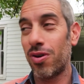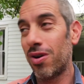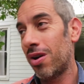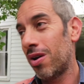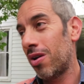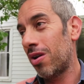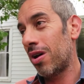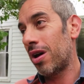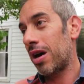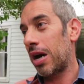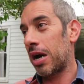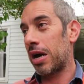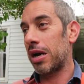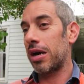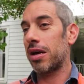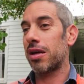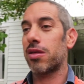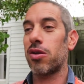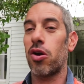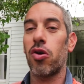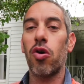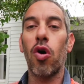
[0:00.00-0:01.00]

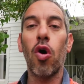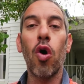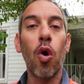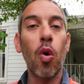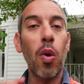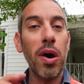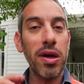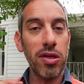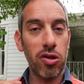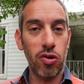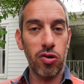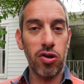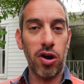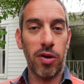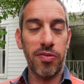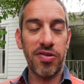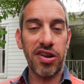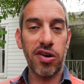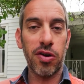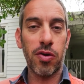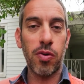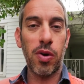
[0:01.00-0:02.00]
Uh, so always do a Dial
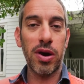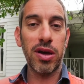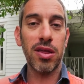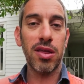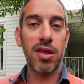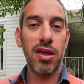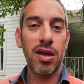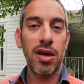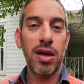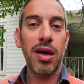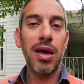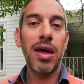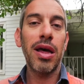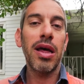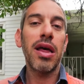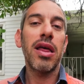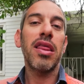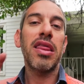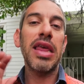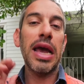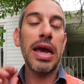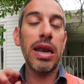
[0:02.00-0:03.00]
Before You Dig request.
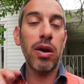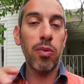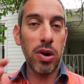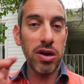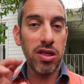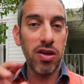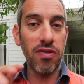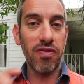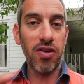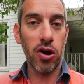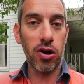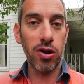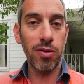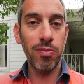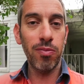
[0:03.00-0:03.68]
Then once you've got